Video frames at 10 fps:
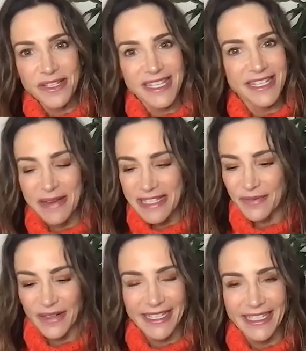to myself, I
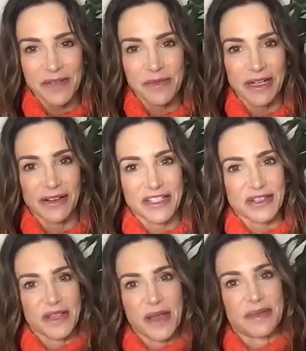got to get a better answer for
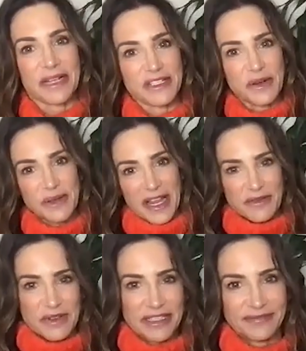that, but I don't have one.